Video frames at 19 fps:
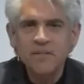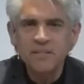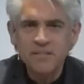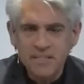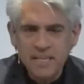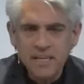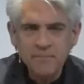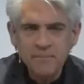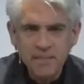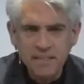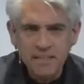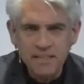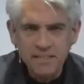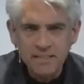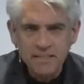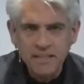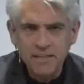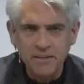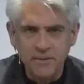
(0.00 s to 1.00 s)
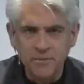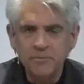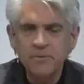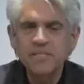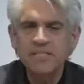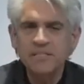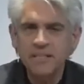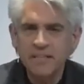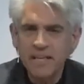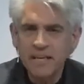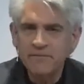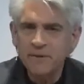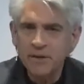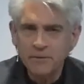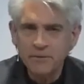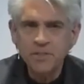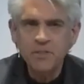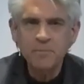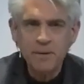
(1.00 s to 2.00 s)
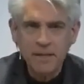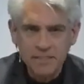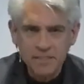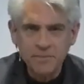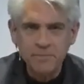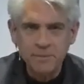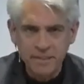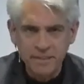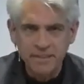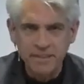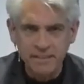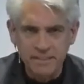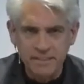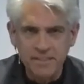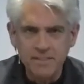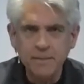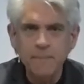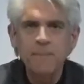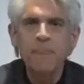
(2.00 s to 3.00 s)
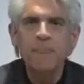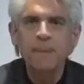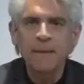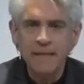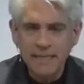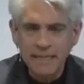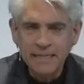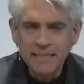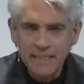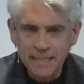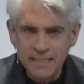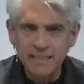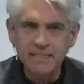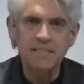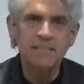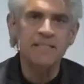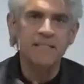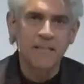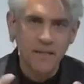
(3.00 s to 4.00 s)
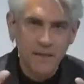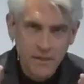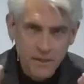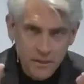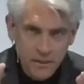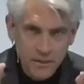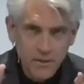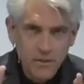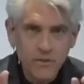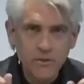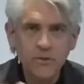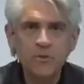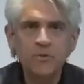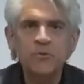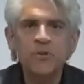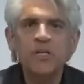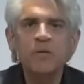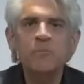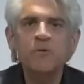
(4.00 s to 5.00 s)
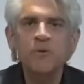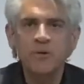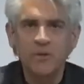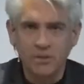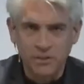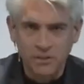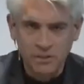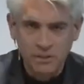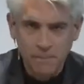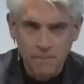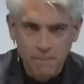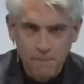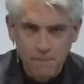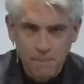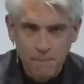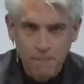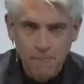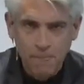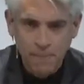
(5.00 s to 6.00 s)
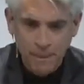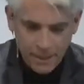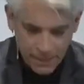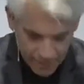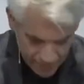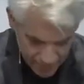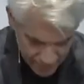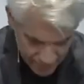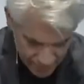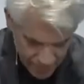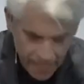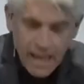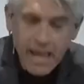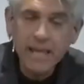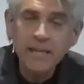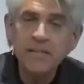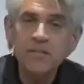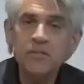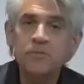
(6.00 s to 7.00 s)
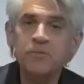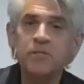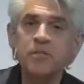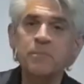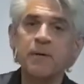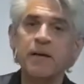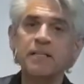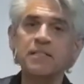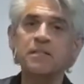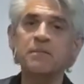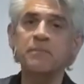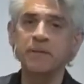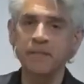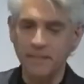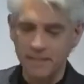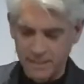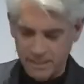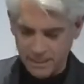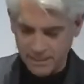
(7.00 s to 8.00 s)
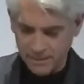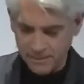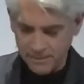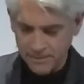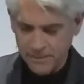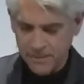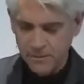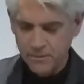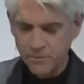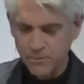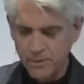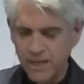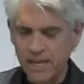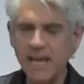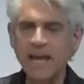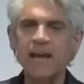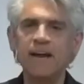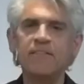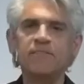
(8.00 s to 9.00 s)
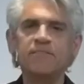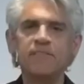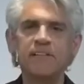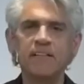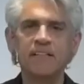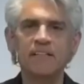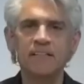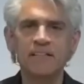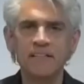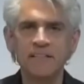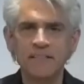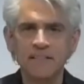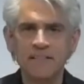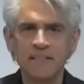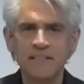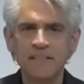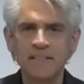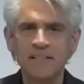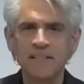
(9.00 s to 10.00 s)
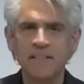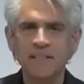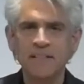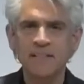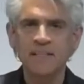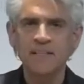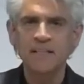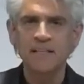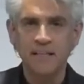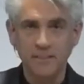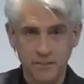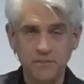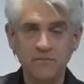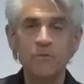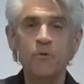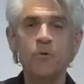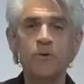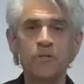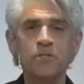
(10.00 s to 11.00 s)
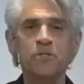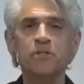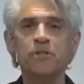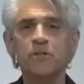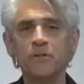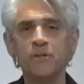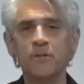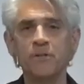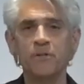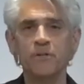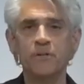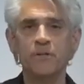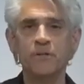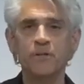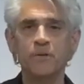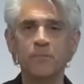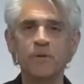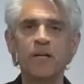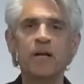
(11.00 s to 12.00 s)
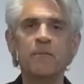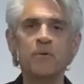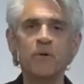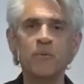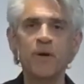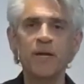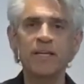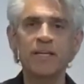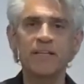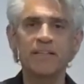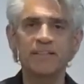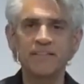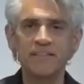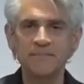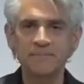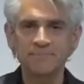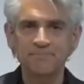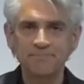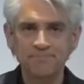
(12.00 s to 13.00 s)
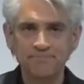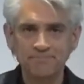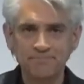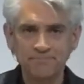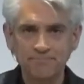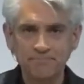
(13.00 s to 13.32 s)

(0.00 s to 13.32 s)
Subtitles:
So the same thing is here. We still have our responsibilities in this dream world. And the highest responsibility we have is, of course, to become awakened.